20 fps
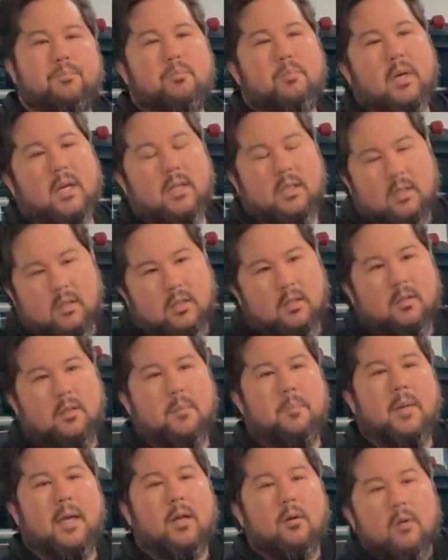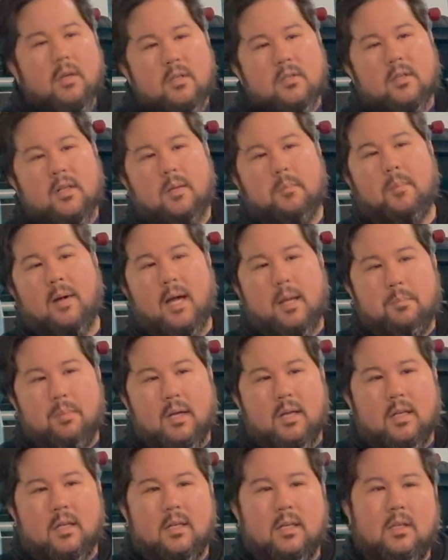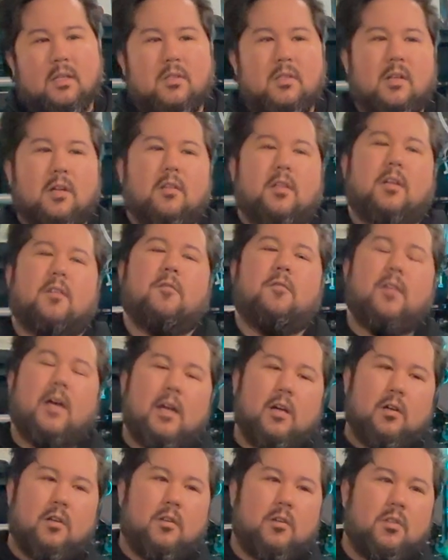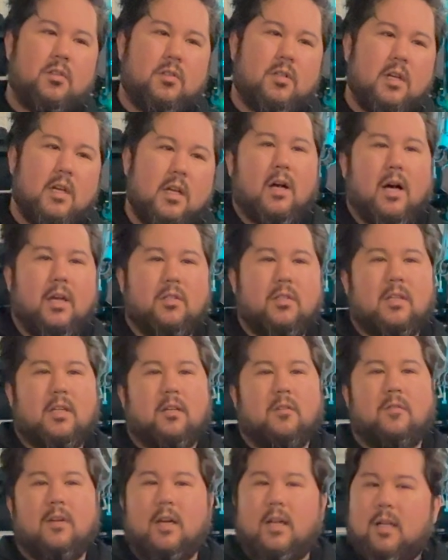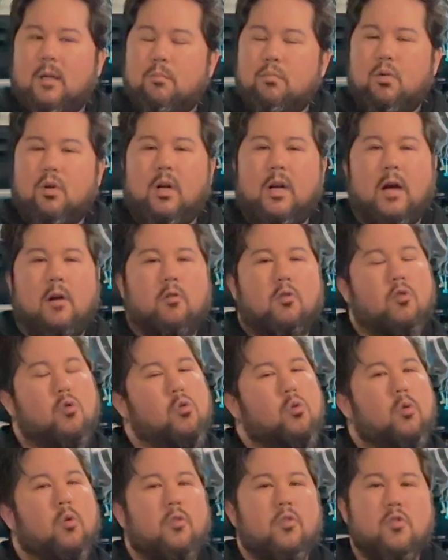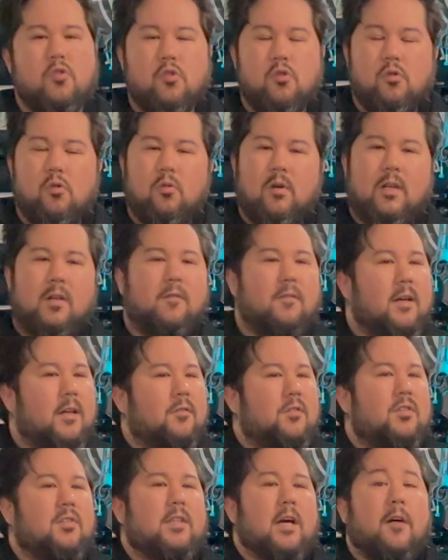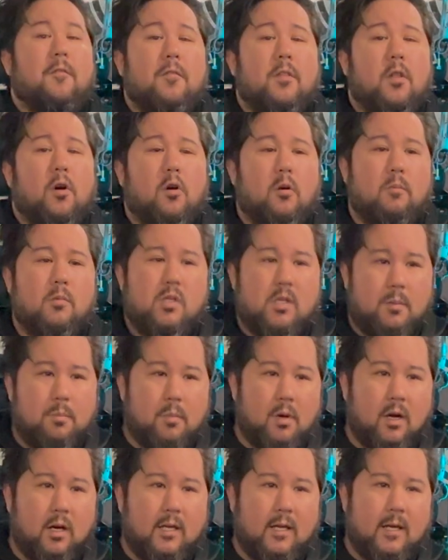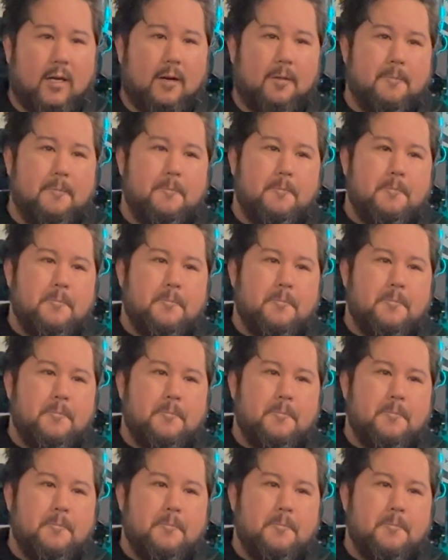But the main reason, in my opinion, is they're the inventors, constantly innovating, putting out cool, new, innovative stuff in the home gym market.